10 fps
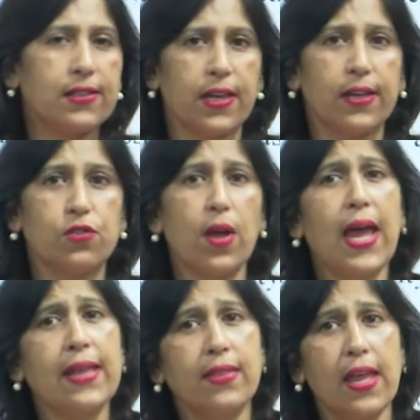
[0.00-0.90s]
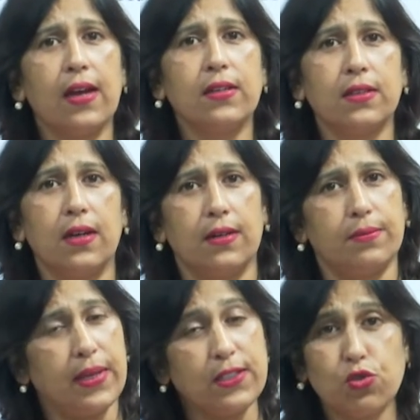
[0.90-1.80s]
etc. and they are the
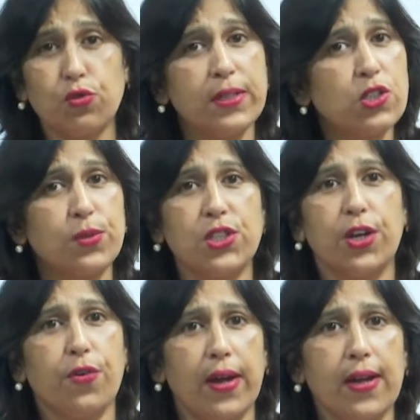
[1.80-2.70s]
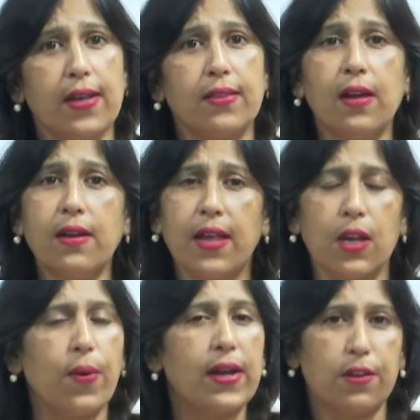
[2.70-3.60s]
instruments which are traded in the
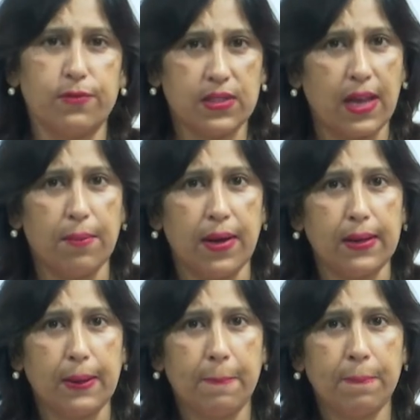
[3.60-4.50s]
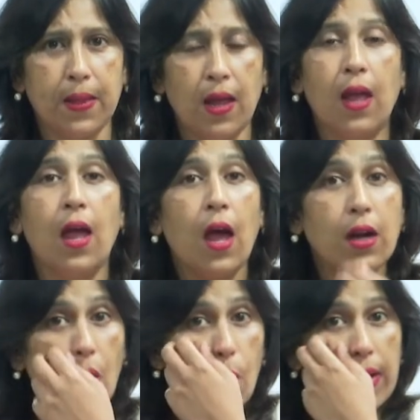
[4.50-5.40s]
derivative segment.
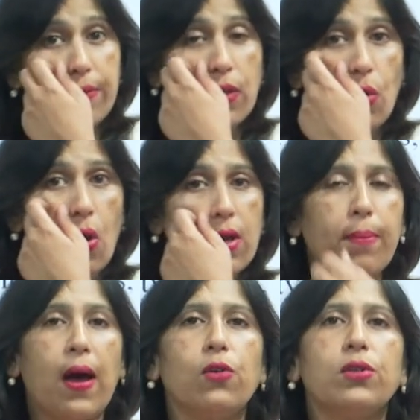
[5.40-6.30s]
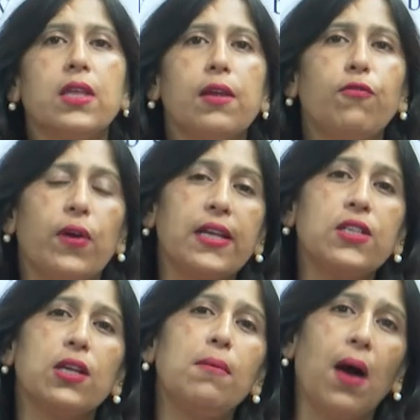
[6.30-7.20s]
Now, when we talk about the
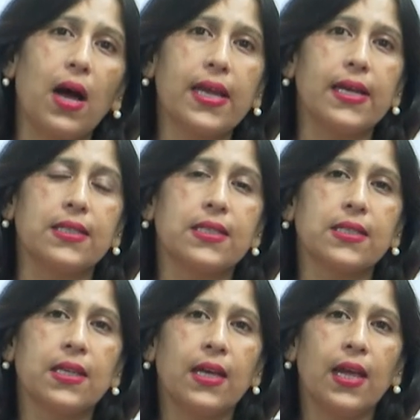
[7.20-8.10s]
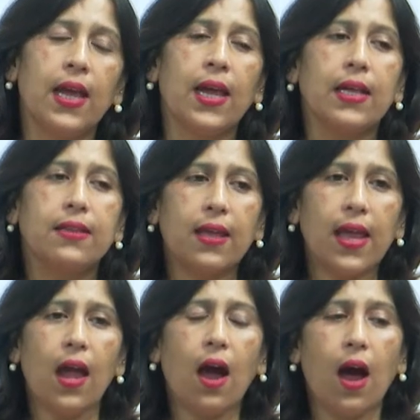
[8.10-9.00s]
financial markets,
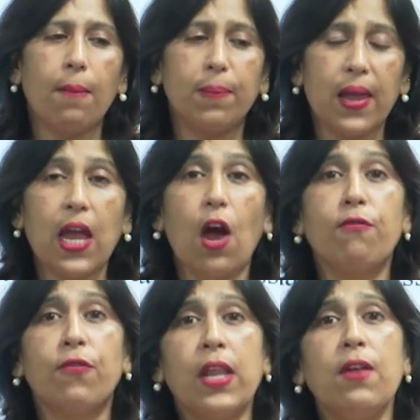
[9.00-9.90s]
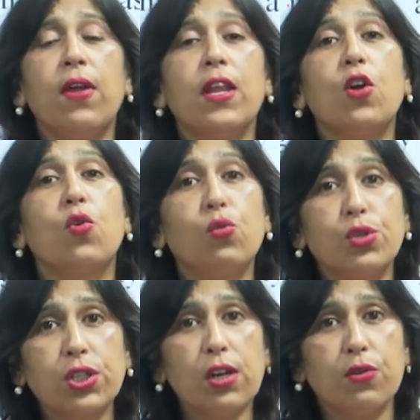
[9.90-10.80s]
they play a very very
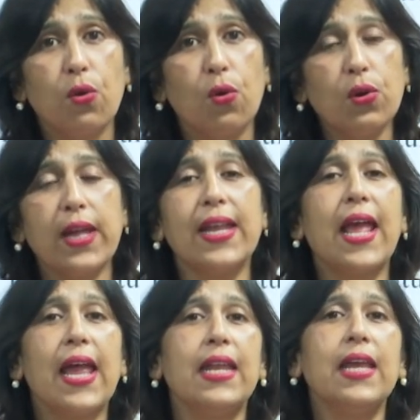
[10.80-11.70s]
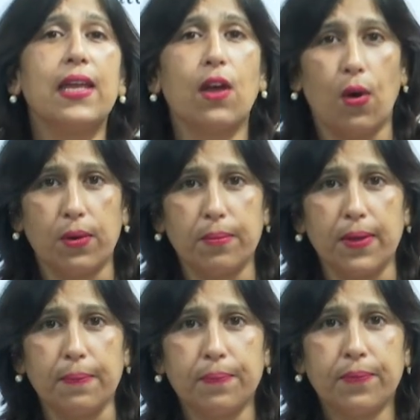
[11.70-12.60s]
crucial role in any
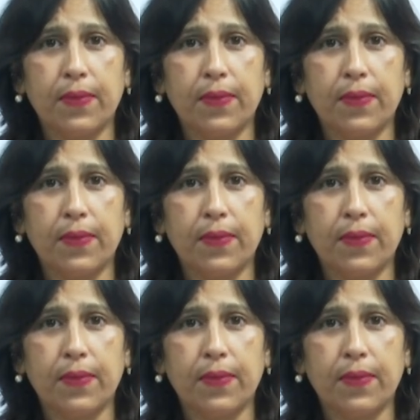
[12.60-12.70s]
economy.